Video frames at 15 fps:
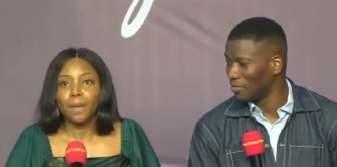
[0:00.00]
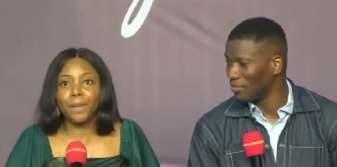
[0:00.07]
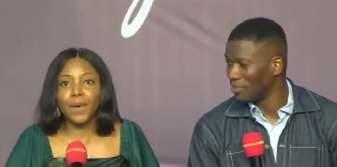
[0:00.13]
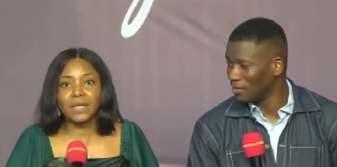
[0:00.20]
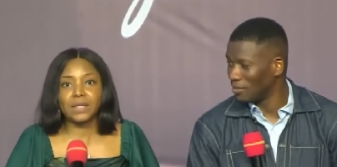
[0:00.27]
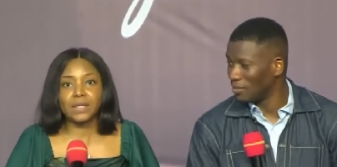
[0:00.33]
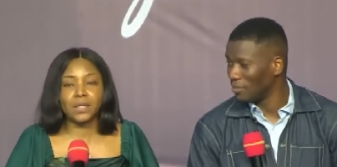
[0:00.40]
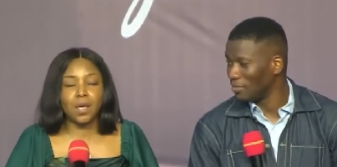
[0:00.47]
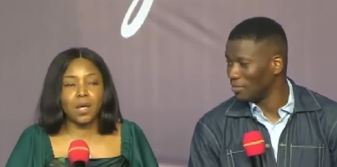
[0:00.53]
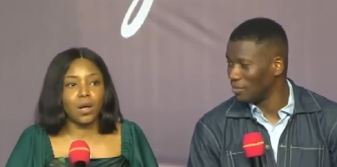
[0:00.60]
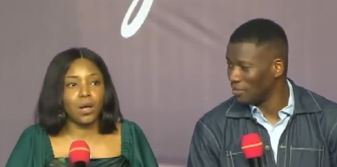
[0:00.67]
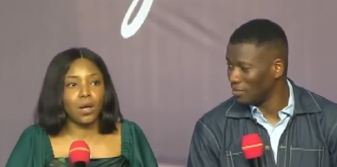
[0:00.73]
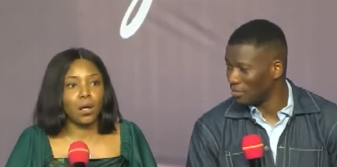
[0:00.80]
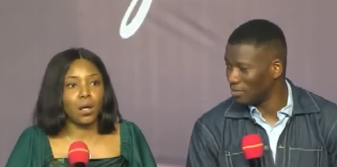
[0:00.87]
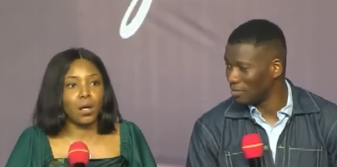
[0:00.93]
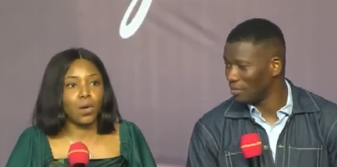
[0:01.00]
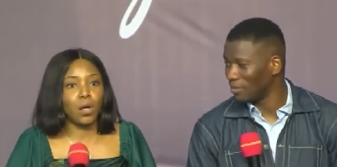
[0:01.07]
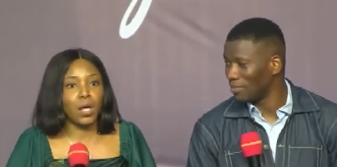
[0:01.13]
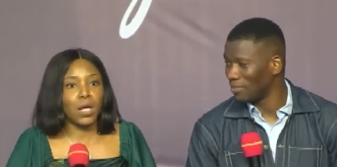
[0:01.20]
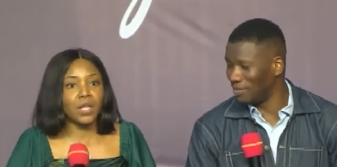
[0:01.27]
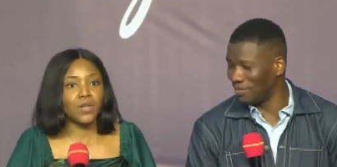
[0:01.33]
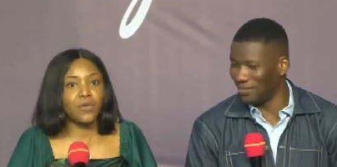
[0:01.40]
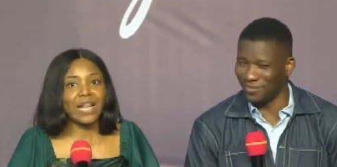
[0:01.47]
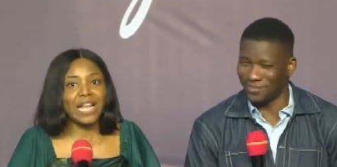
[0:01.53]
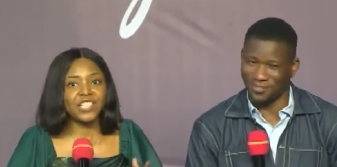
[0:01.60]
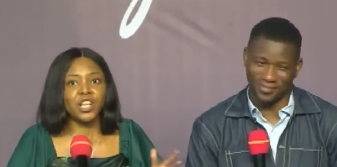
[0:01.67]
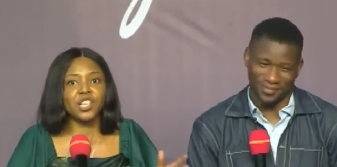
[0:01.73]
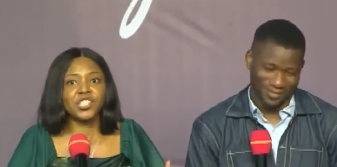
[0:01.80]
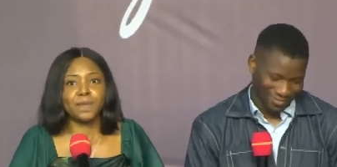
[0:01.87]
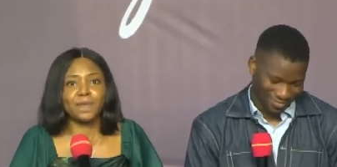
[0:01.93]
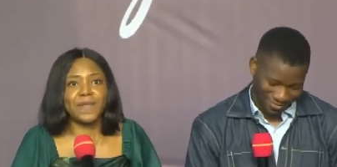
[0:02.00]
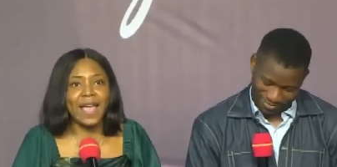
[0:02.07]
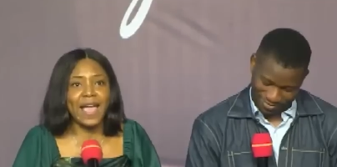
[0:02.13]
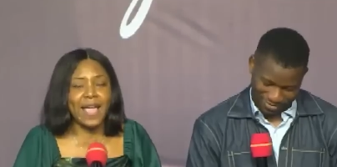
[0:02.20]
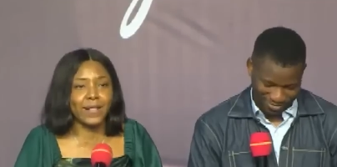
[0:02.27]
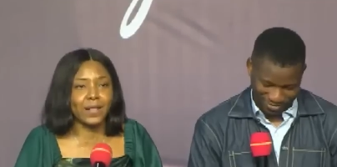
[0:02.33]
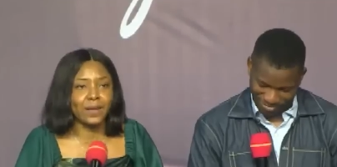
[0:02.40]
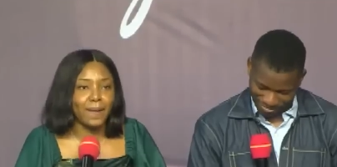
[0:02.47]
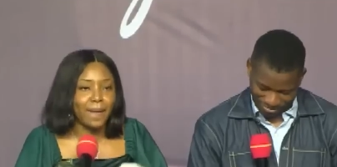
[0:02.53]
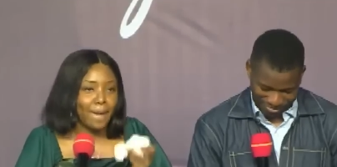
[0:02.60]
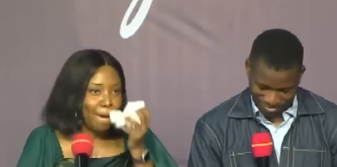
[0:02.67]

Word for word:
Speaker 1: But in relationship then.